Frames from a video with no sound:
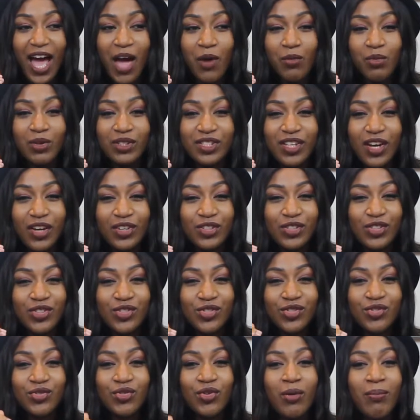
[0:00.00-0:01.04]
I was
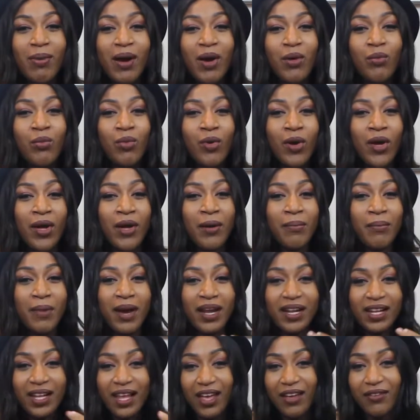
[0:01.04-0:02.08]
unsure about where
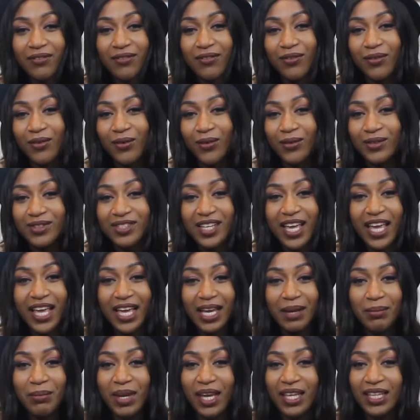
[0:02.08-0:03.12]
my life will
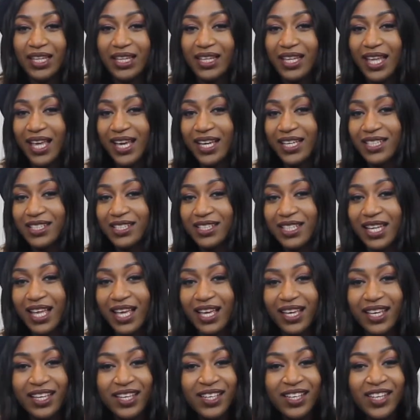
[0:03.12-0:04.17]
take me in the next
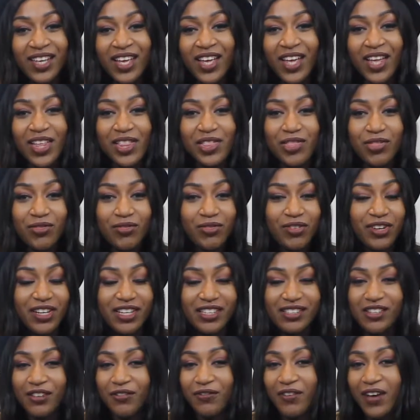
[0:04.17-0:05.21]
like
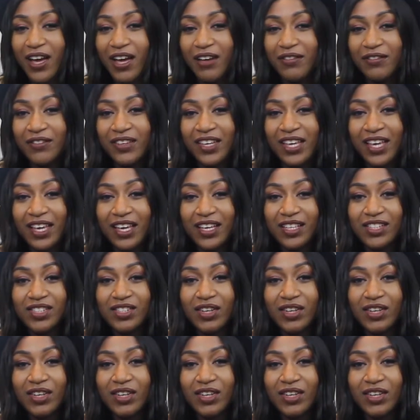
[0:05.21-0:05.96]
3 to 5 years.